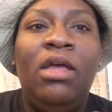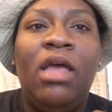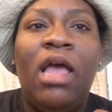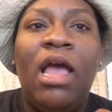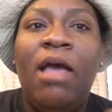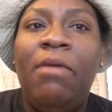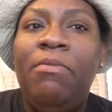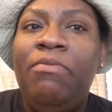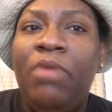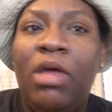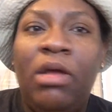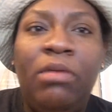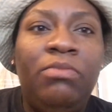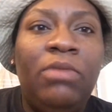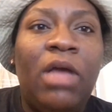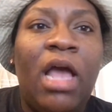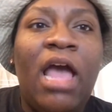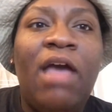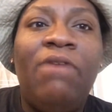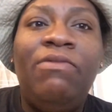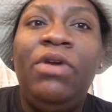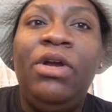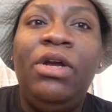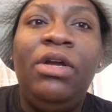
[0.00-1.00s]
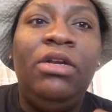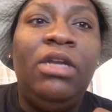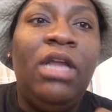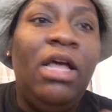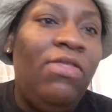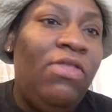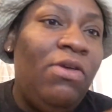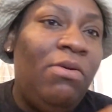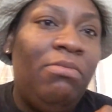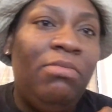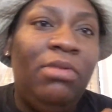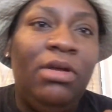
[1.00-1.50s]
I've heard
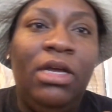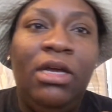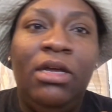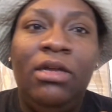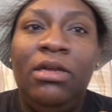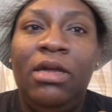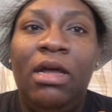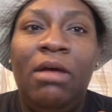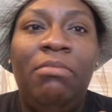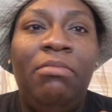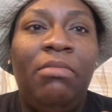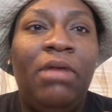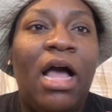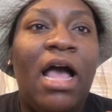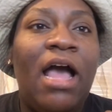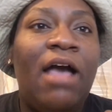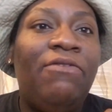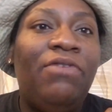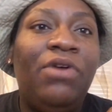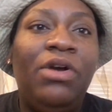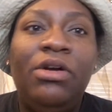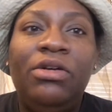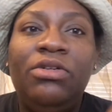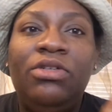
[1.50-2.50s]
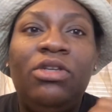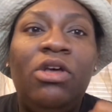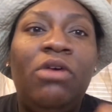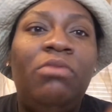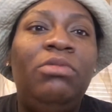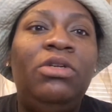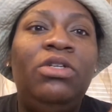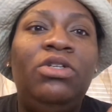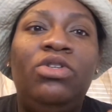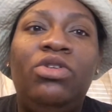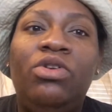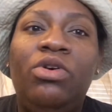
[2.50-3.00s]
so
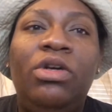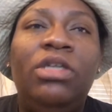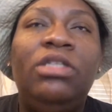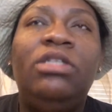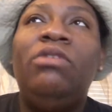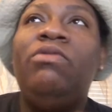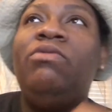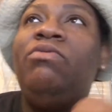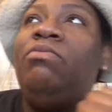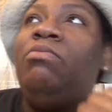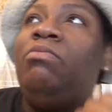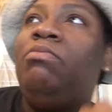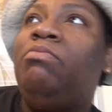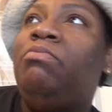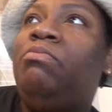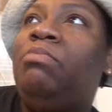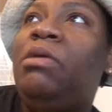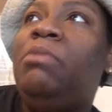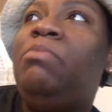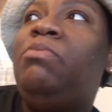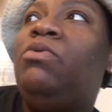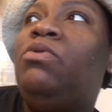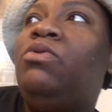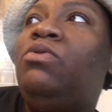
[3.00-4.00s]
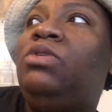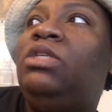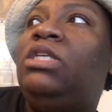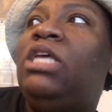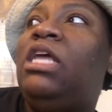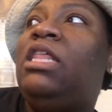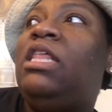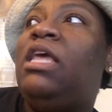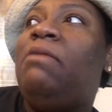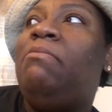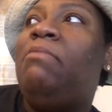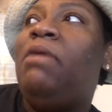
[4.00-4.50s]
many stories of people who
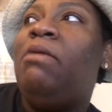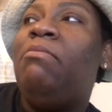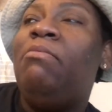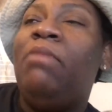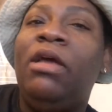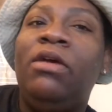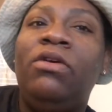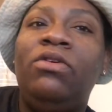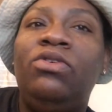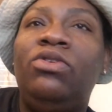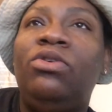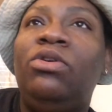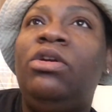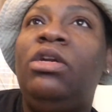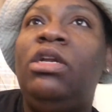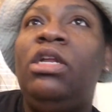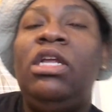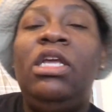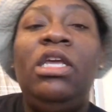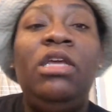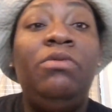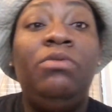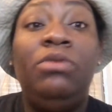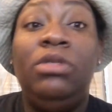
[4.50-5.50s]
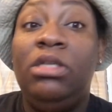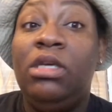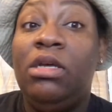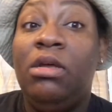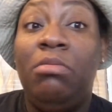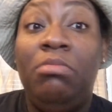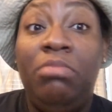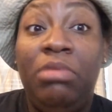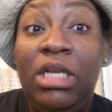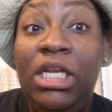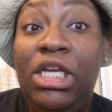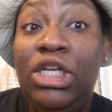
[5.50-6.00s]
say they met Michael Jordan and he was a
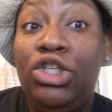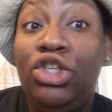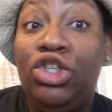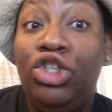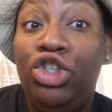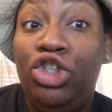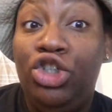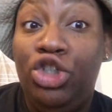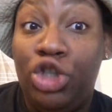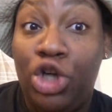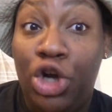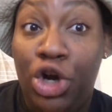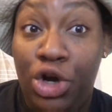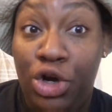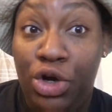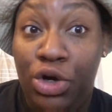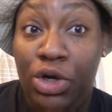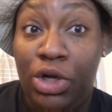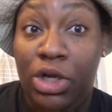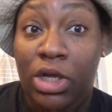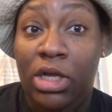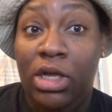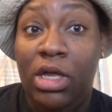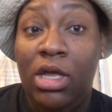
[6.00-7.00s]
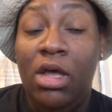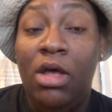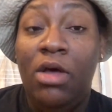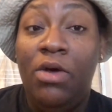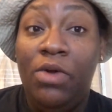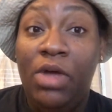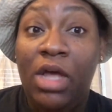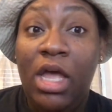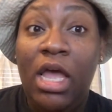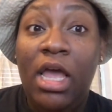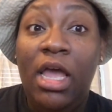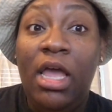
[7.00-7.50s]
complete jerk,
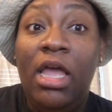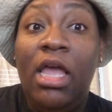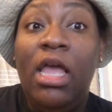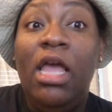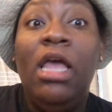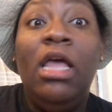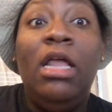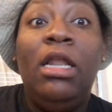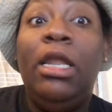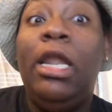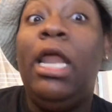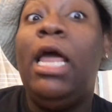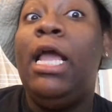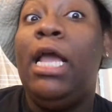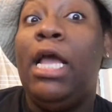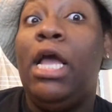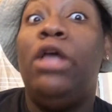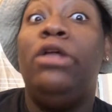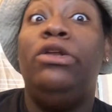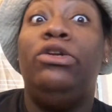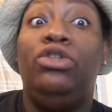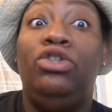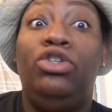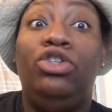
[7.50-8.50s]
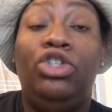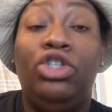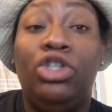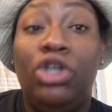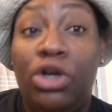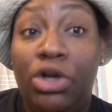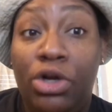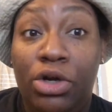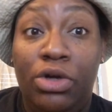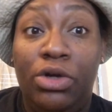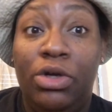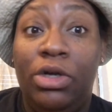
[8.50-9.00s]
okay? Like,
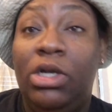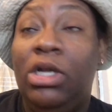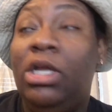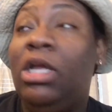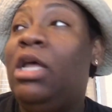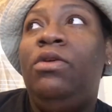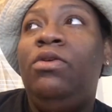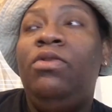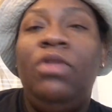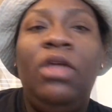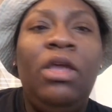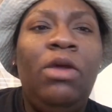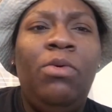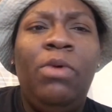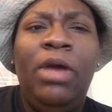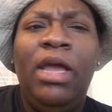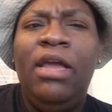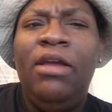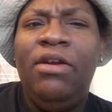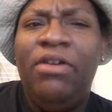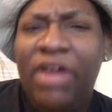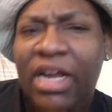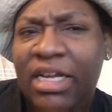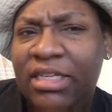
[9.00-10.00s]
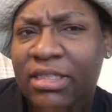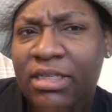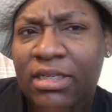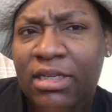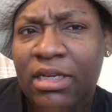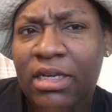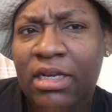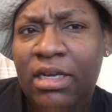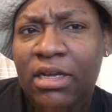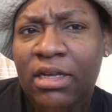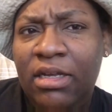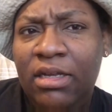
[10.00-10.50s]
jerk. You think Wayne
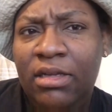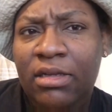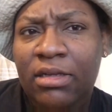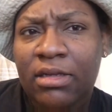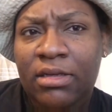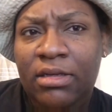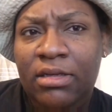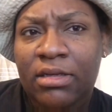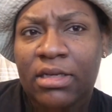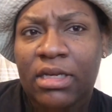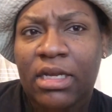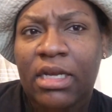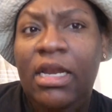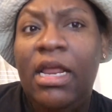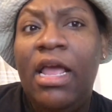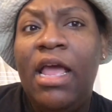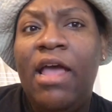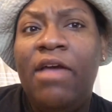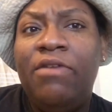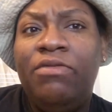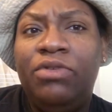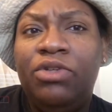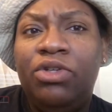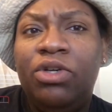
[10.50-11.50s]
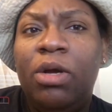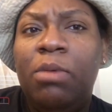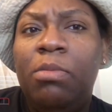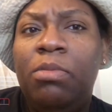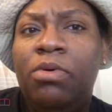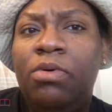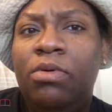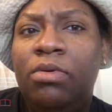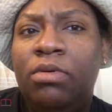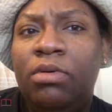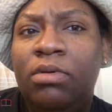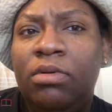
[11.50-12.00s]
Gretzky didn't have
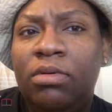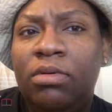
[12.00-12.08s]
trouble